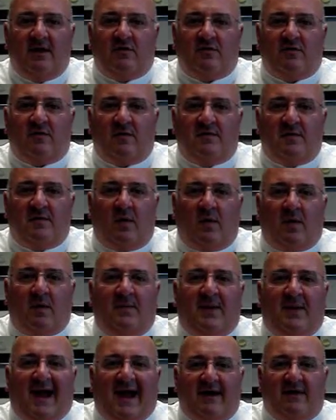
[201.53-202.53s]
So if you
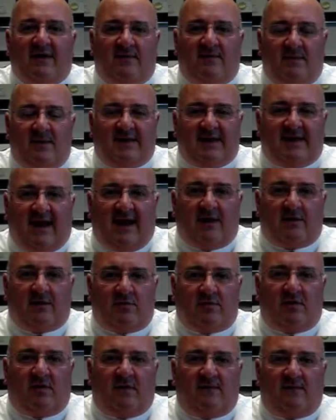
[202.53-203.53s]
work back from a tax
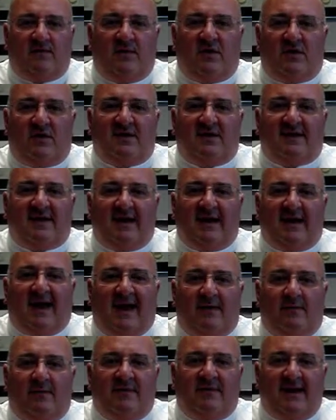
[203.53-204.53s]
return, if you understand
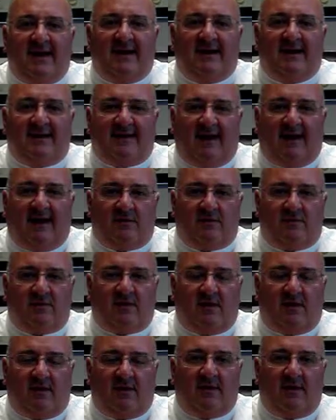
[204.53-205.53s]
how to read a tax
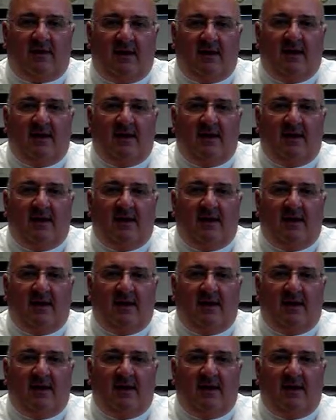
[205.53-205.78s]
return,